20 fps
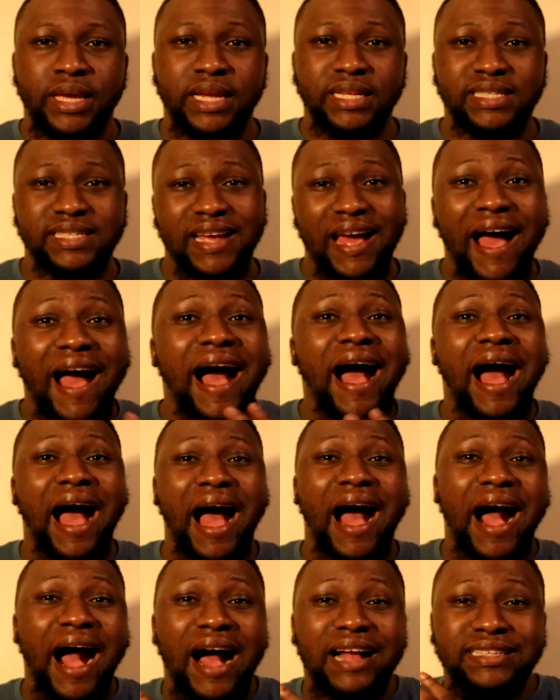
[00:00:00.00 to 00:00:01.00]
get
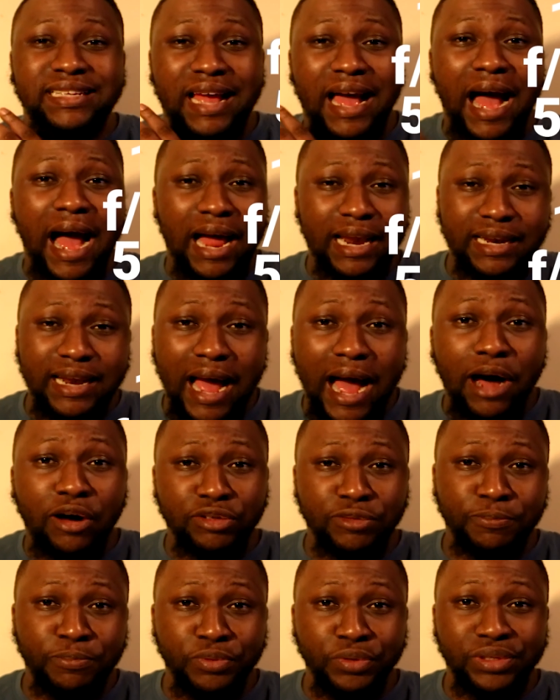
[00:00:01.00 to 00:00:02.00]
at an
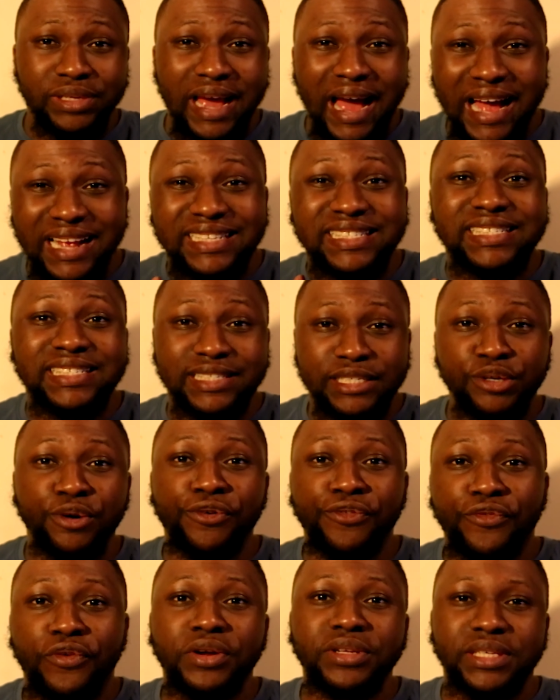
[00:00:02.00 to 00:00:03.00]
output at still
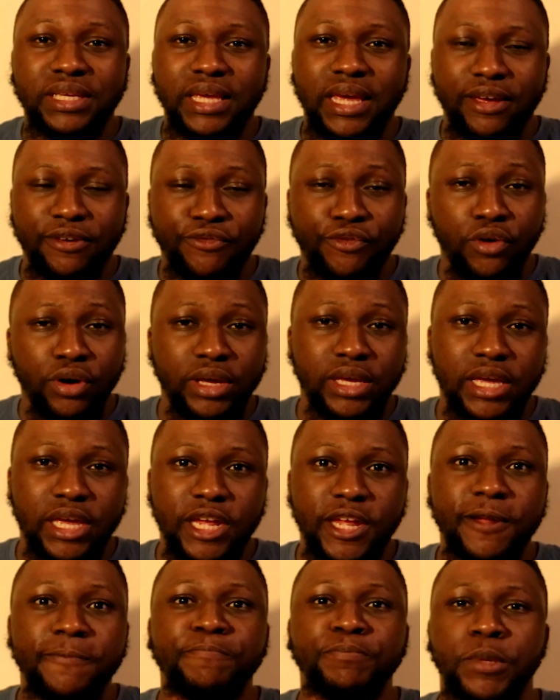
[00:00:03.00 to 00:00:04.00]

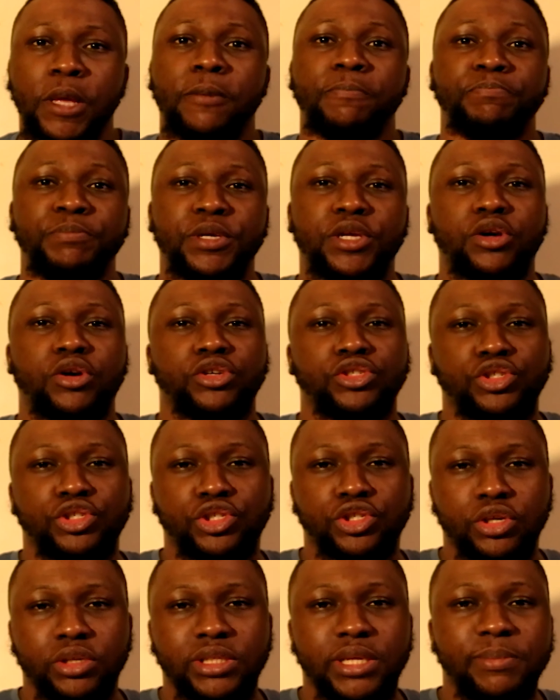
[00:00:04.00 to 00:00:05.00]
4K because you
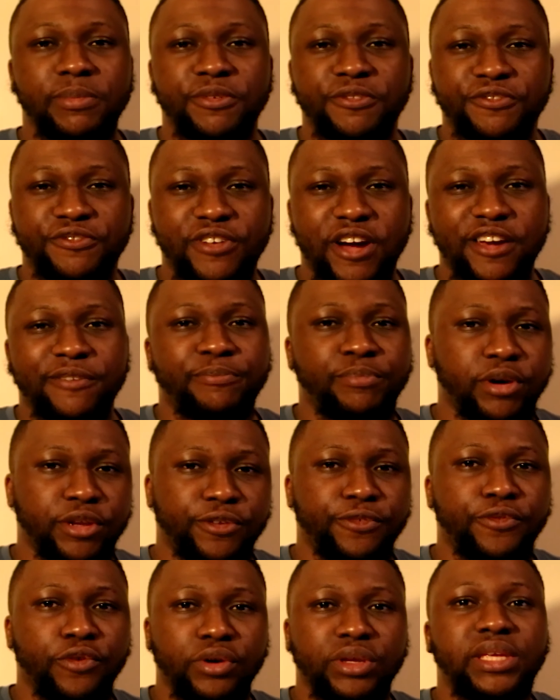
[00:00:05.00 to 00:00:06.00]
shot them in
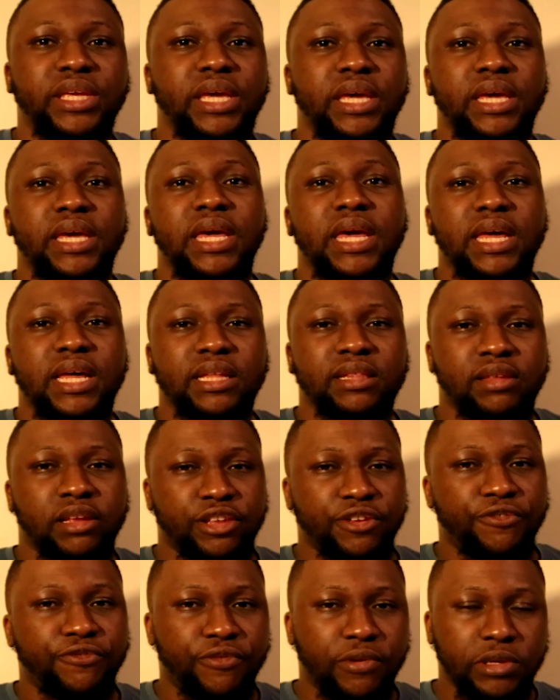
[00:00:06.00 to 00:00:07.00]
5.4K
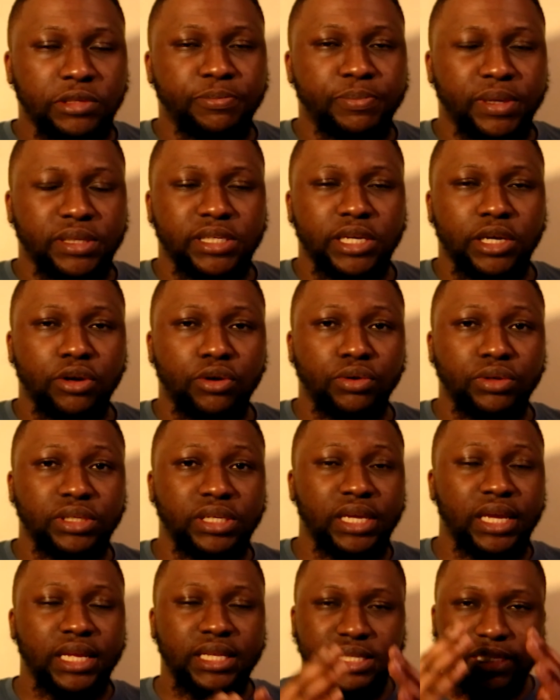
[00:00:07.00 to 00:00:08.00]
30 frames per second.
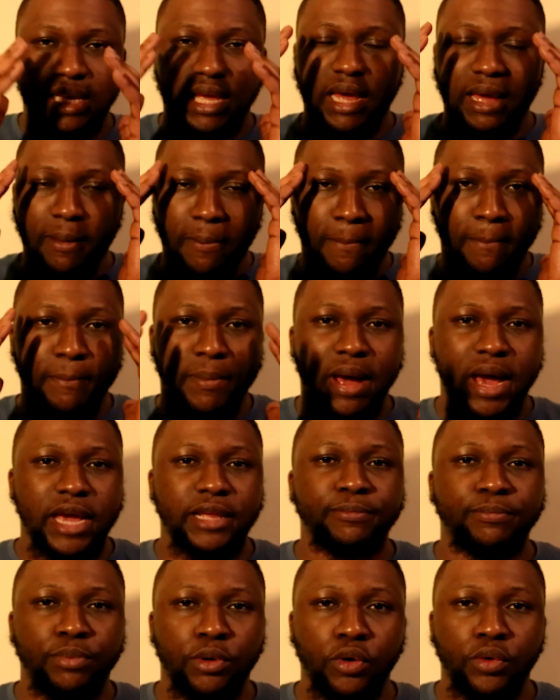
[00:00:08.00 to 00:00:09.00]
It's
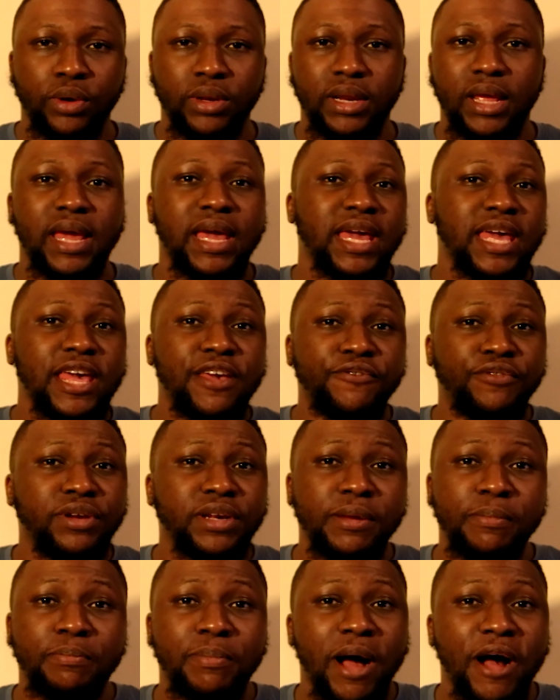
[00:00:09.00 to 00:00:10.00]
mind-blowing. Even
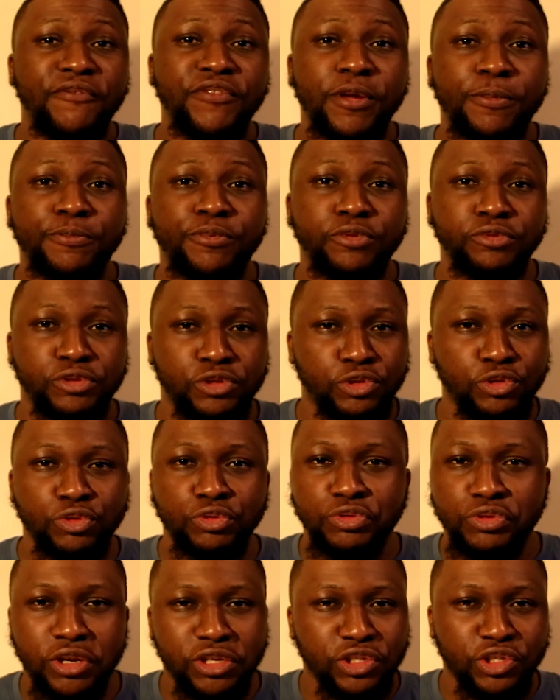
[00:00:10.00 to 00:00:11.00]
the Mavic Pro
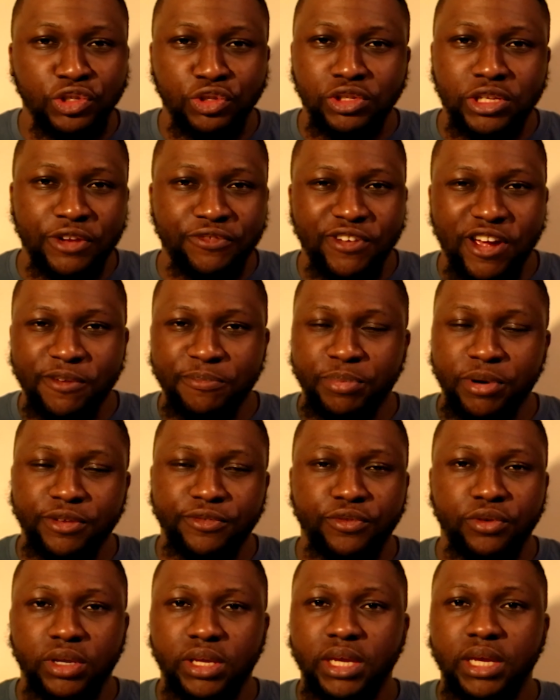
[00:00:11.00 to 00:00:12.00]
2 doesn't shoot at
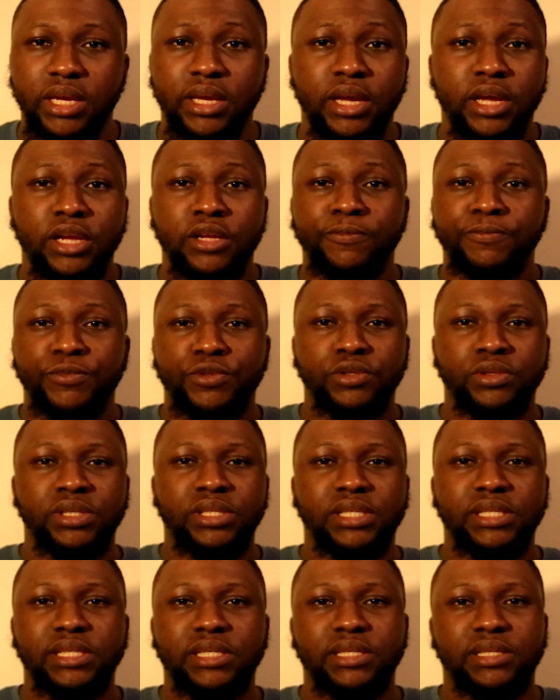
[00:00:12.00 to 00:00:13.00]
5.4K. So
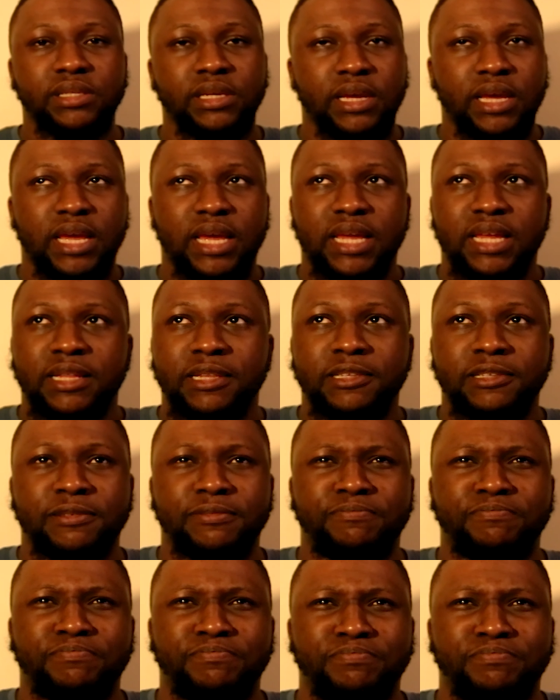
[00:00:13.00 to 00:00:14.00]
this is the